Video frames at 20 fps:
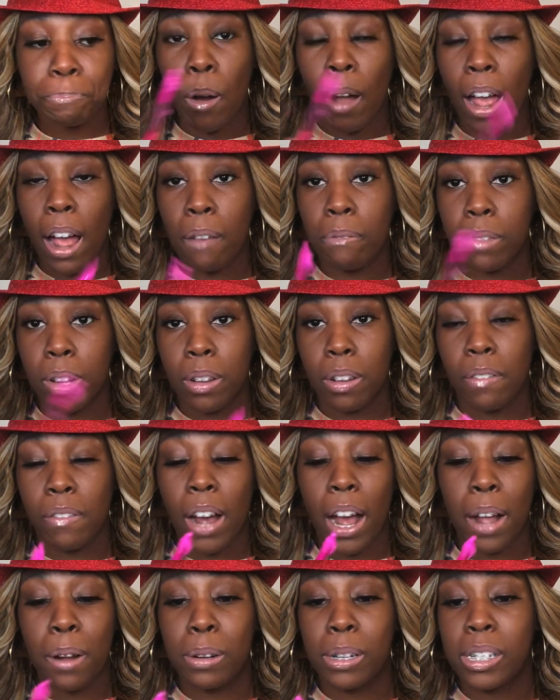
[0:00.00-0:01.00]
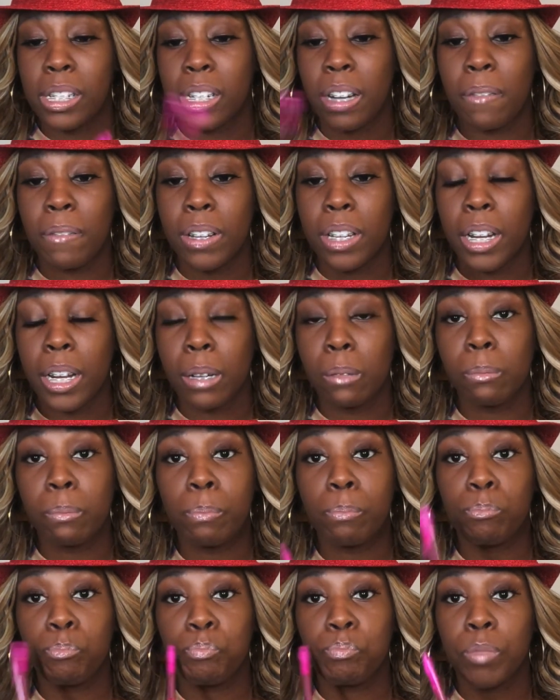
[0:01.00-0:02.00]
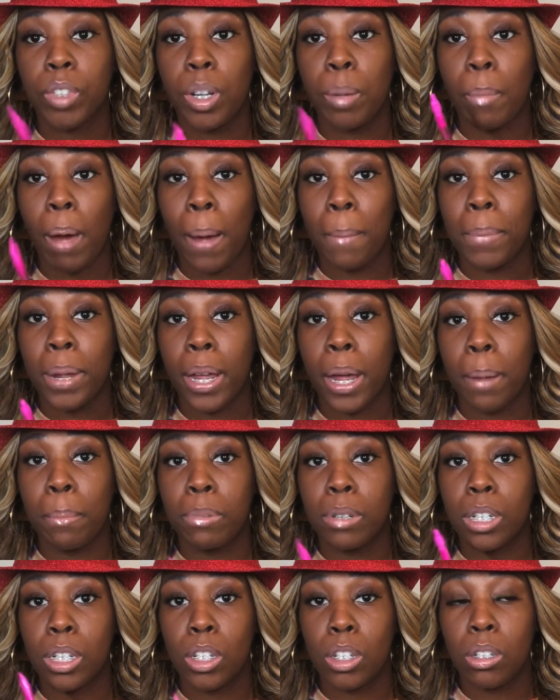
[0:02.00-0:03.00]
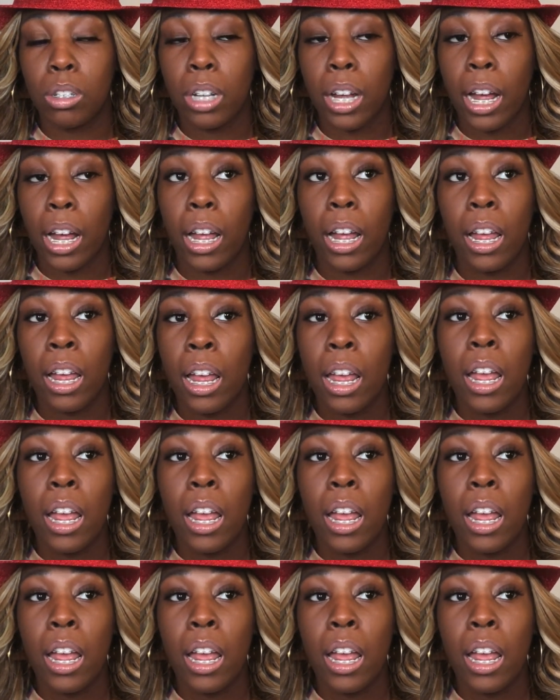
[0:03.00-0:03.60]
After the virus and everything, you might be able to do that.